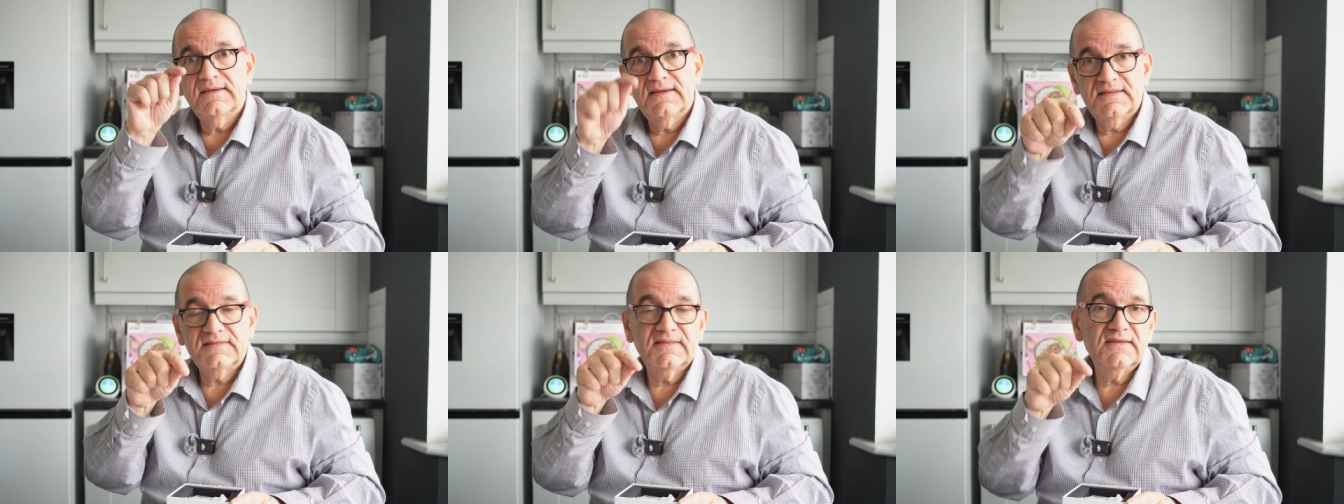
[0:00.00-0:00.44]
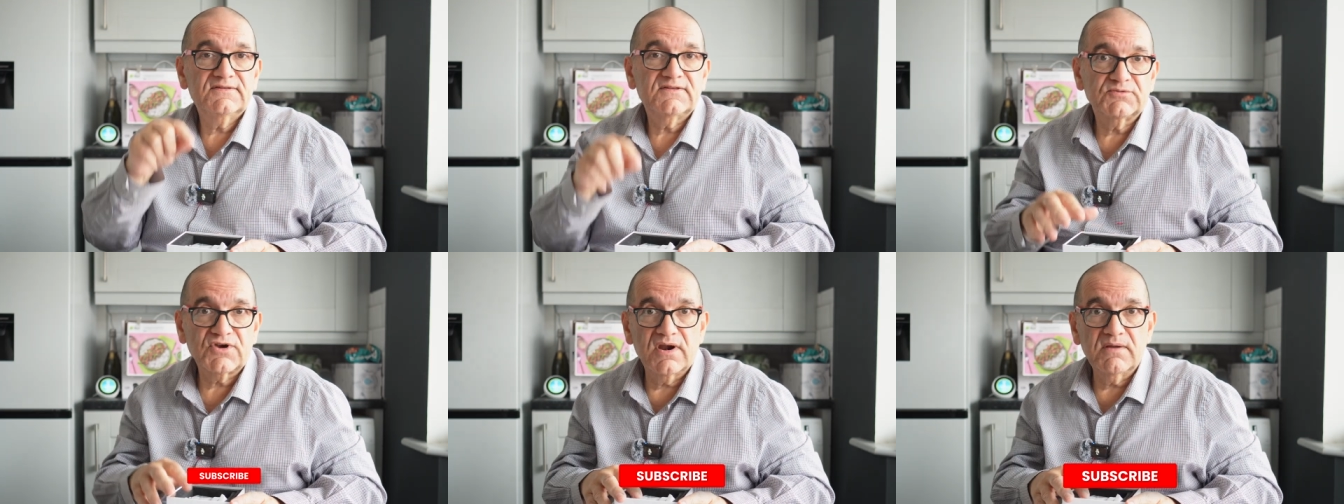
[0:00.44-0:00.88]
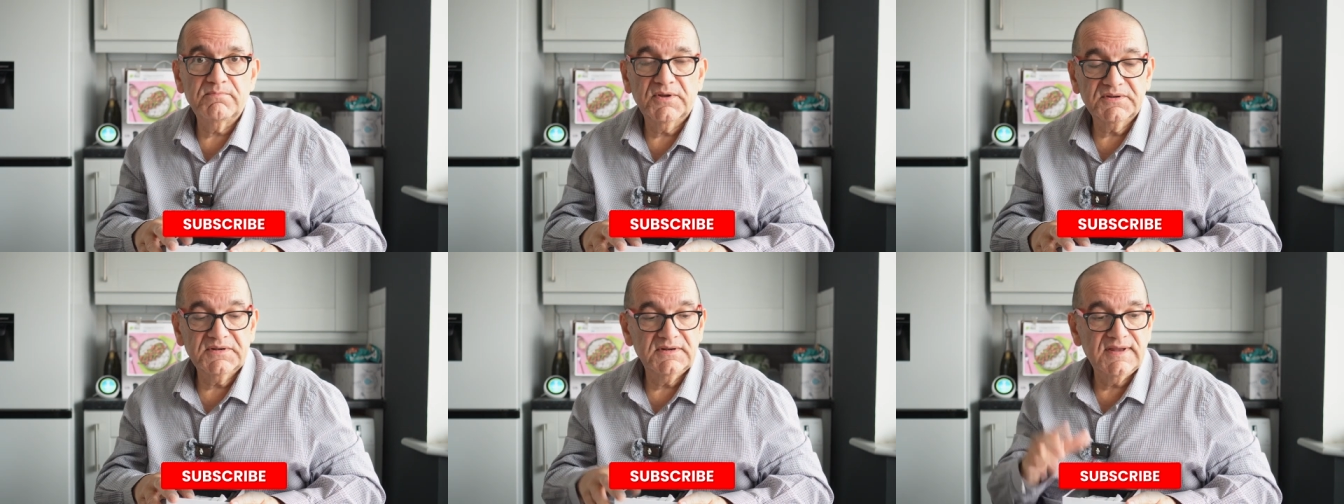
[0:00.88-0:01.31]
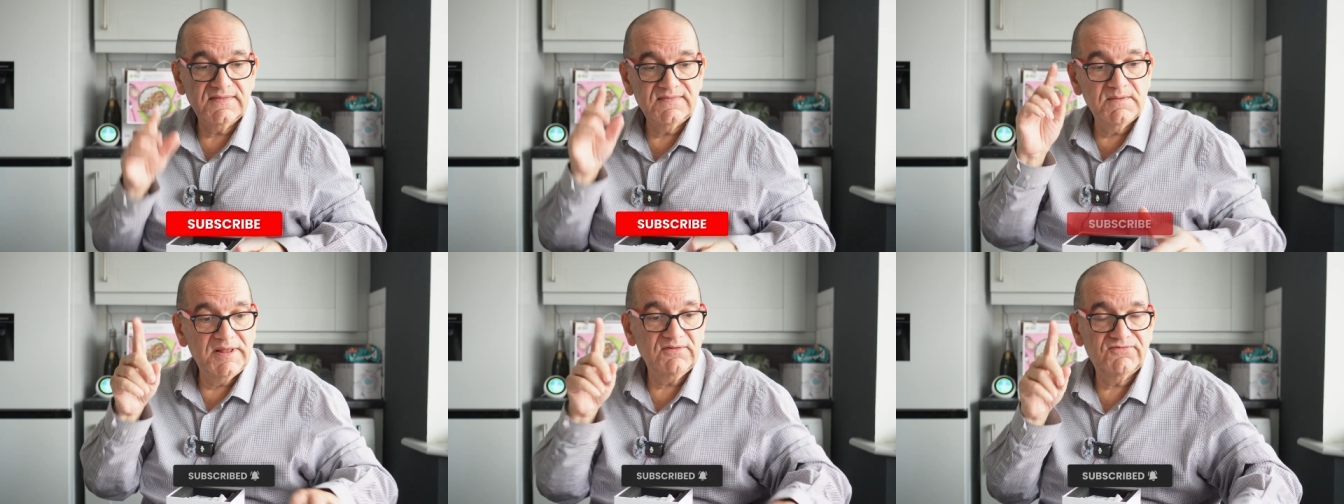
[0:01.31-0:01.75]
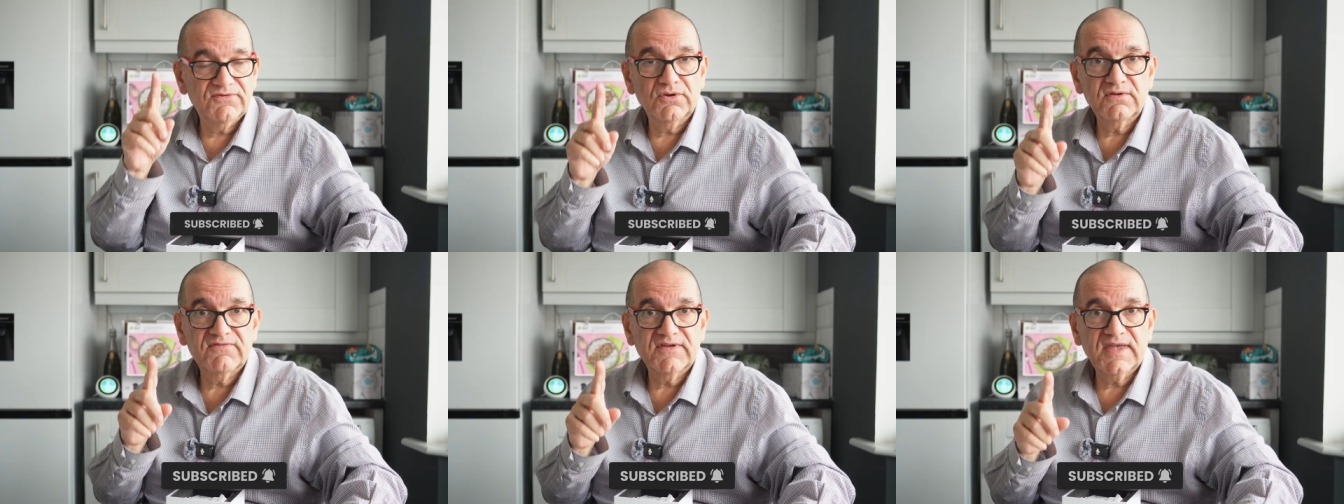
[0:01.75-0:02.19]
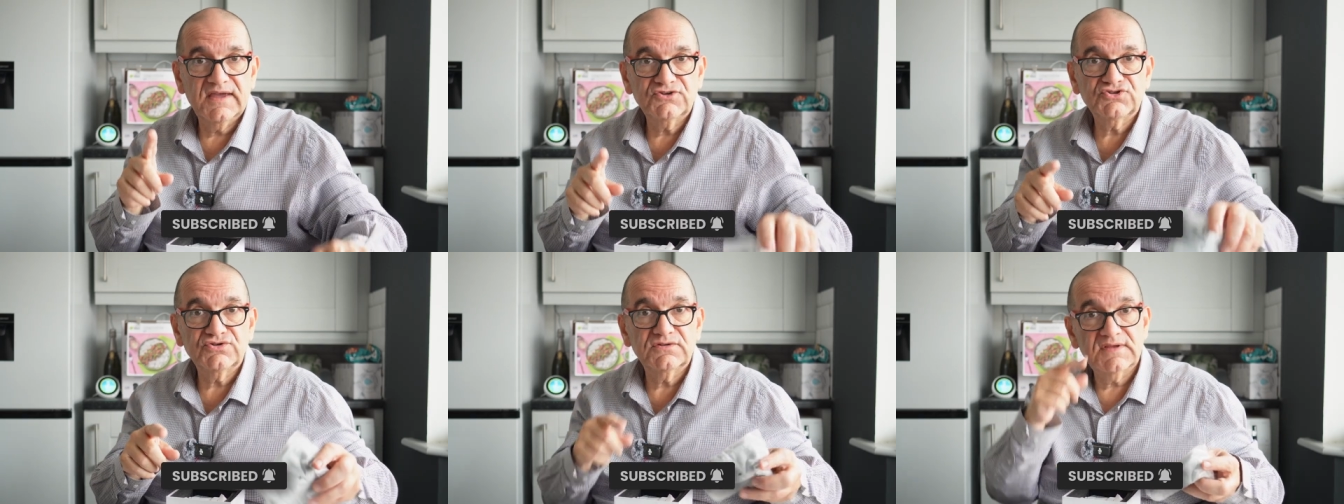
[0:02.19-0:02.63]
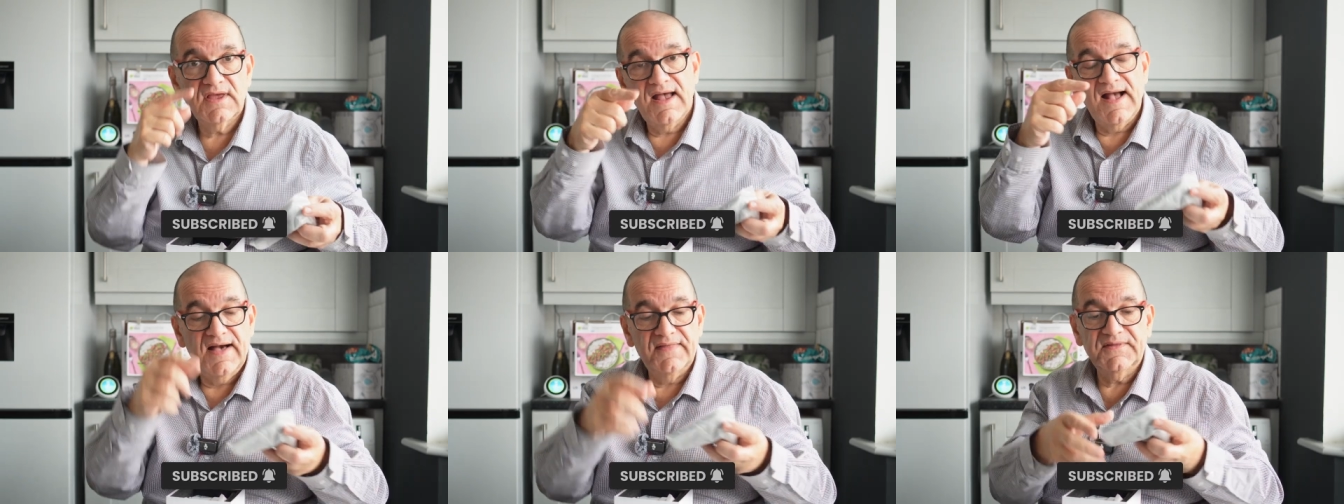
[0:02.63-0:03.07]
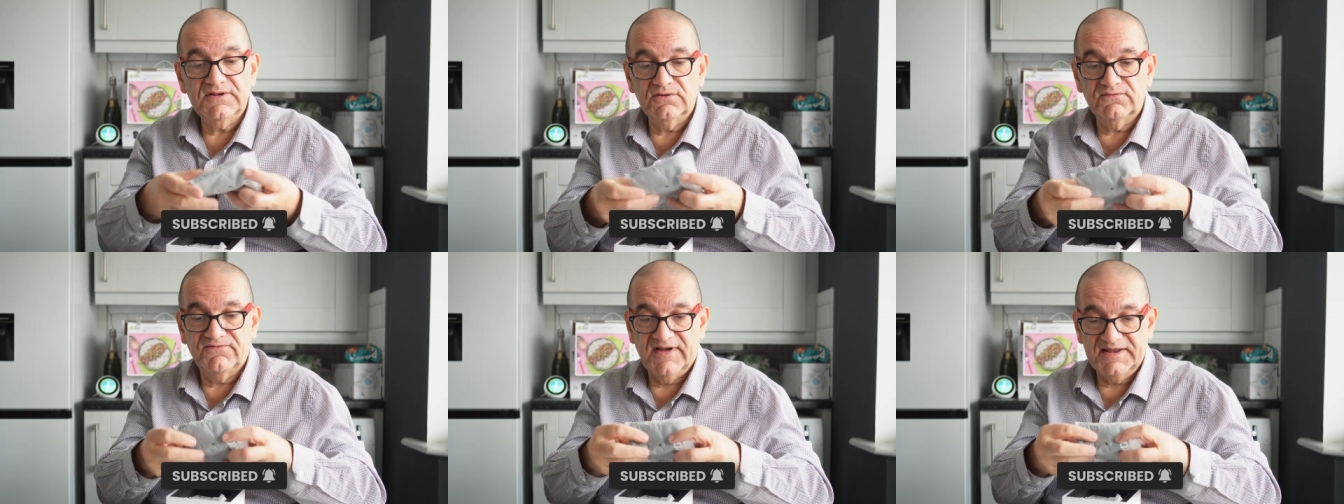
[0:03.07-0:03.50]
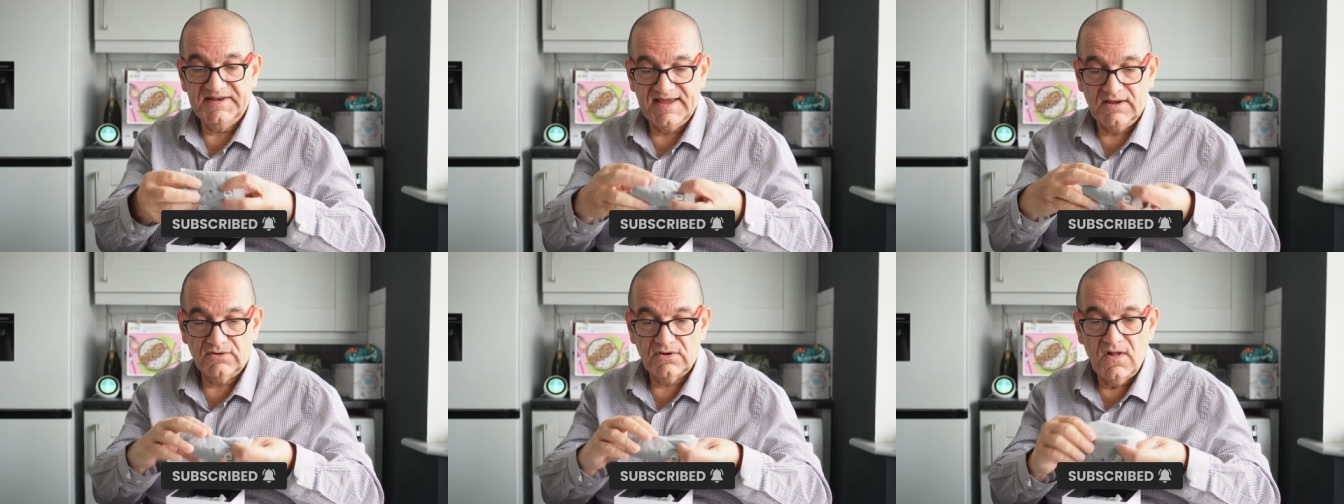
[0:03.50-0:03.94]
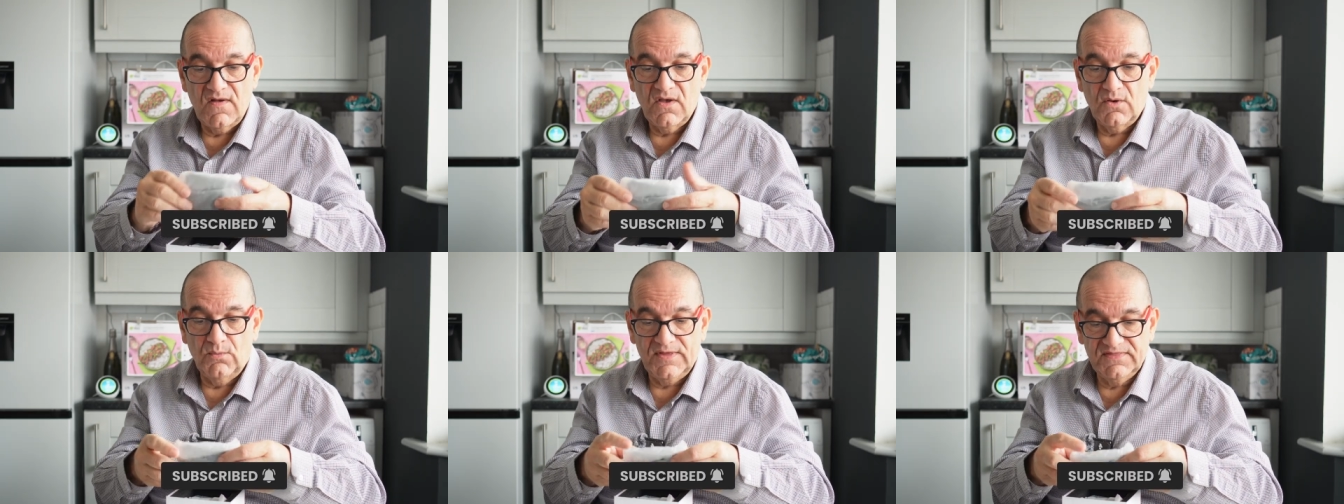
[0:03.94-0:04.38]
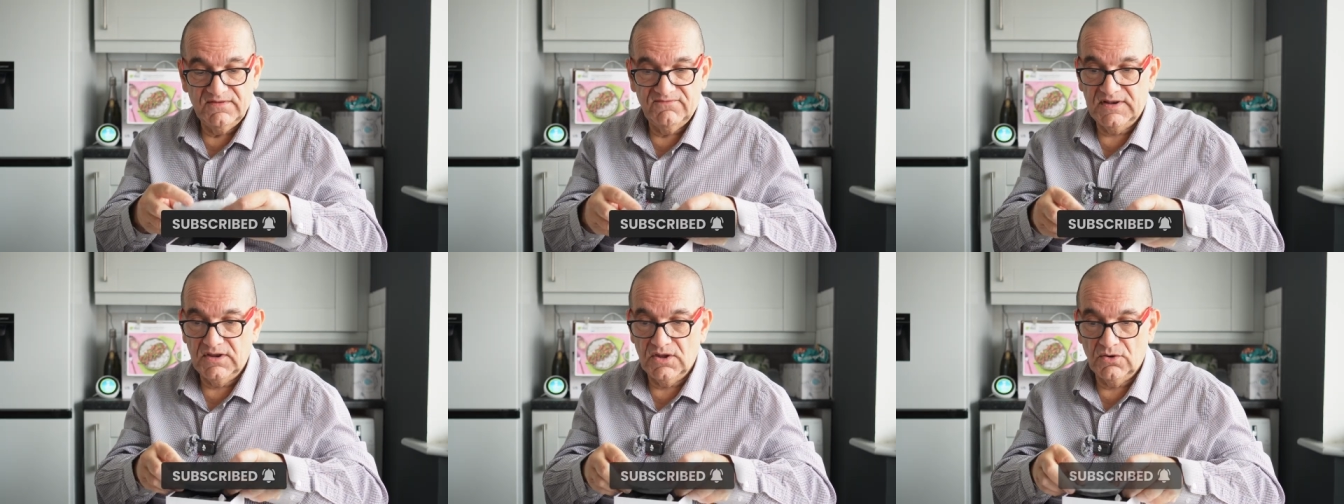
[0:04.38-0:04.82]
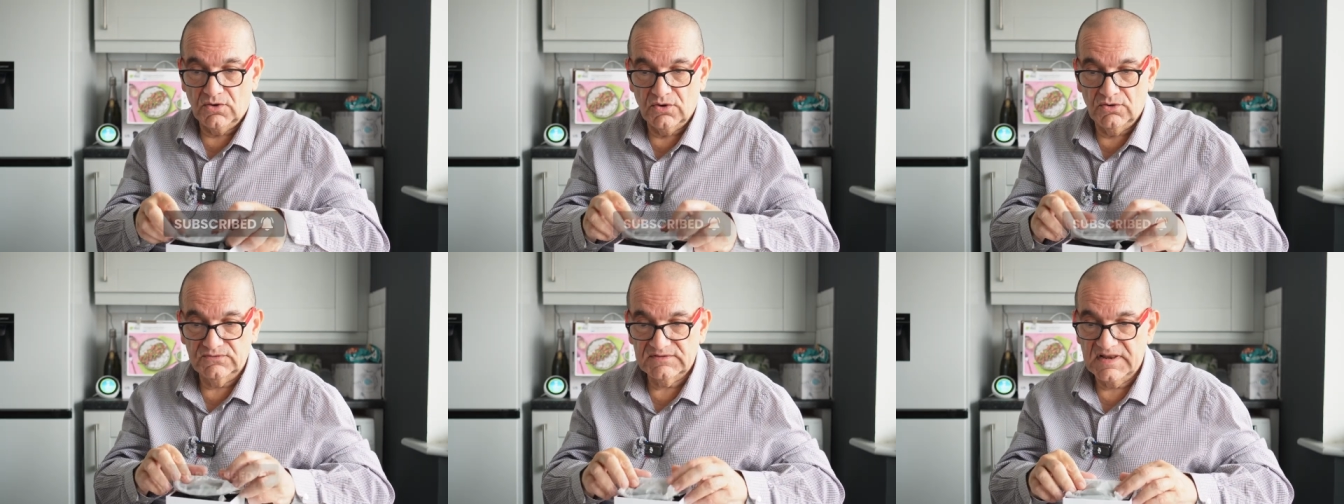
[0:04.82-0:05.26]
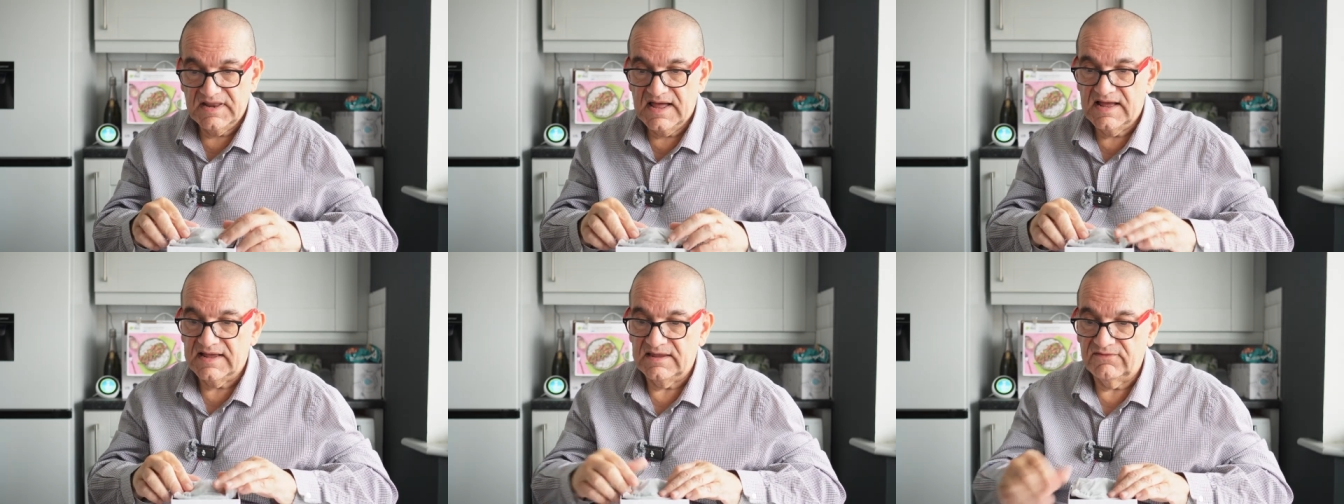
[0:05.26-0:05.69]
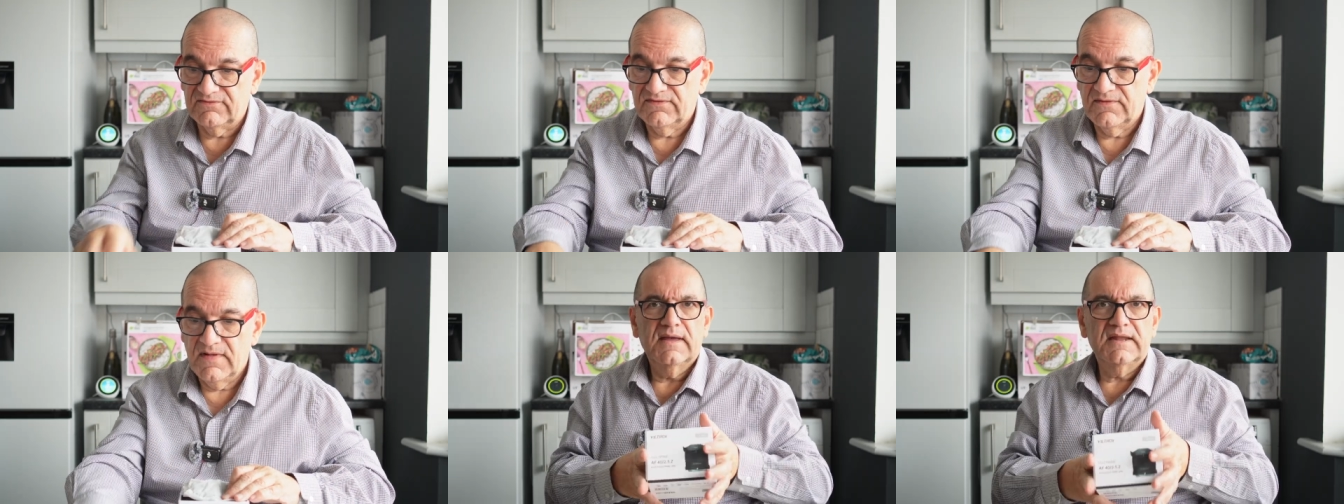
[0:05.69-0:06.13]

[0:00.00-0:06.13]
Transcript: hit the subscribe button, hit the bell for notifications, and then you'll find out when the video goes live.